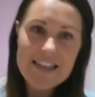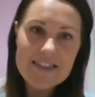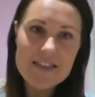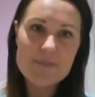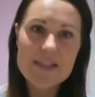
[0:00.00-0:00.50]

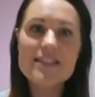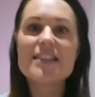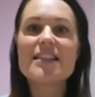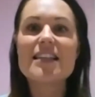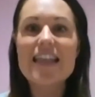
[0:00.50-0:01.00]
in the
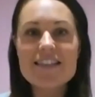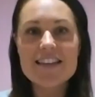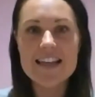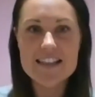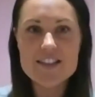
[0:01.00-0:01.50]
business and
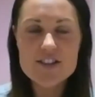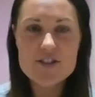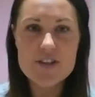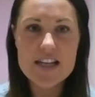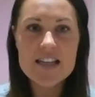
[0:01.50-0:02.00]
in the
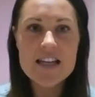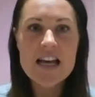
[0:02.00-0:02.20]
industry